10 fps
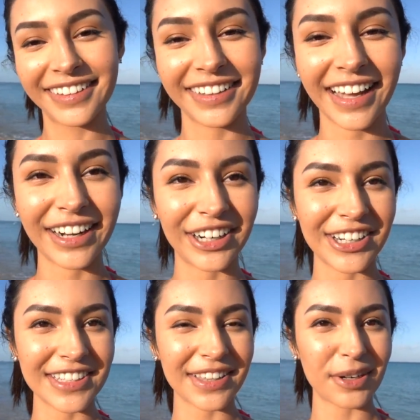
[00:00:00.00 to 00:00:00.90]
It's, it's,
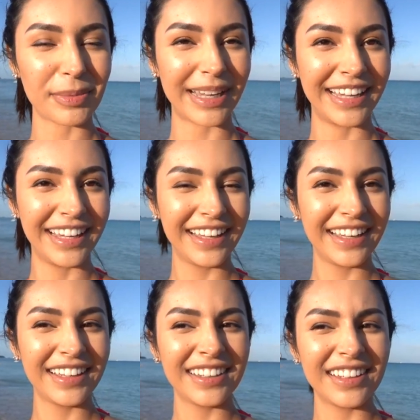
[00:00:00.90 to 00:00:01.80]
it's like
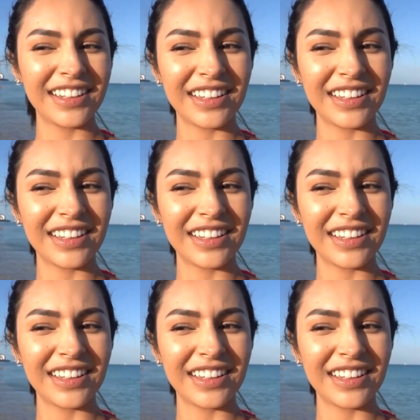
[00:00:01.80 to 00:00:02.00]
quicksand, huh?